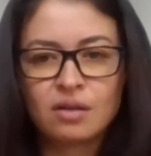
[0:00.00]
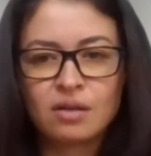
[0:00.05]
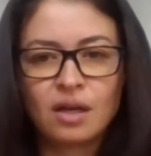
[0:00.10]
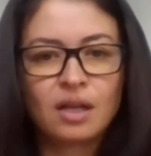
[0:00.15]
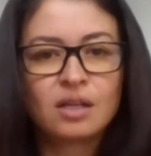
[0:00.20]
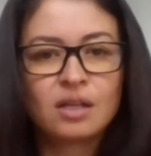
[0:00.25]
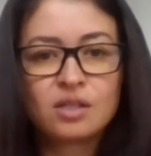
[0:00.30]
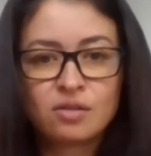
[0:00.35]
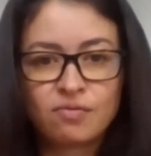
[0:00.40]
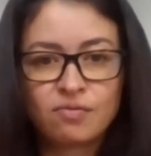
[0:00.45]

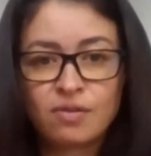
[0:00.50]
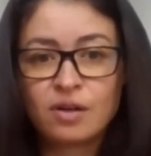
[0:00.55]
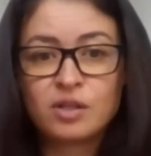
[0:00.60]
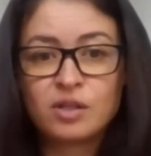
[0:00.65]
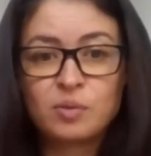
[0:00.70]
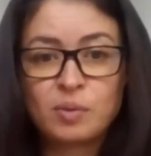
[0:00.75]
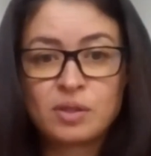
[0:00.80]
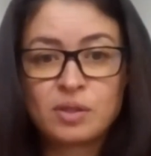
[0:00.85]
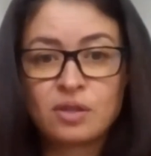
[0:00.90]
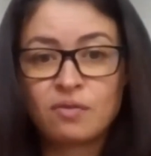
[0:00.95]
And it's very
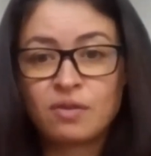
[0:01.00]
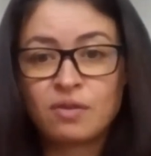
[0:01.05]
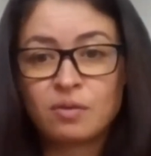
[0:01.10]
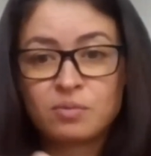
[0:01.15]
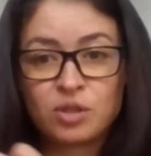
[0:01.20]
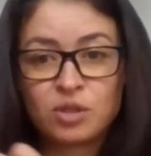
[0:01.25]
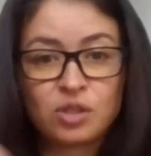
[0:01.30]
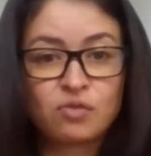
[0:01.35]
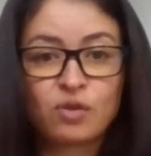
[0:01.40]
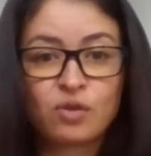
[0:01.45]

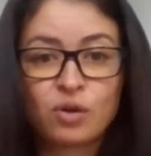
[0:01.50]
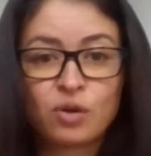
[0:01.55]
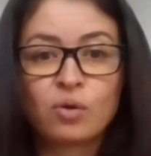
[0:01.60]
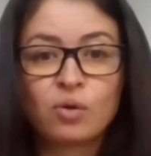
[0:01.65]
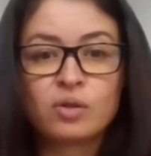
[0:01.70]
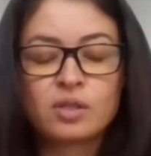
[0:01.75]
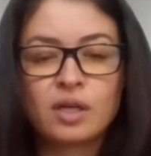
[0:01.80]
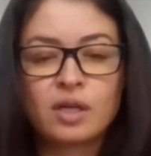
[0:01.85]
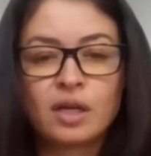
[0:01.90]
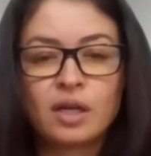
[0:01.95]
specific just for
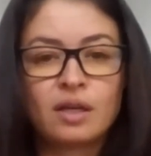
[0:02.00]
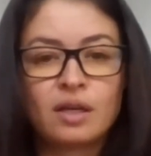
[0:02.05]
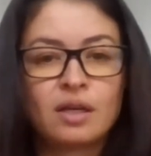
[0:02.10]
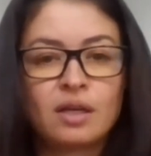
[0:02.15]
wholesaling.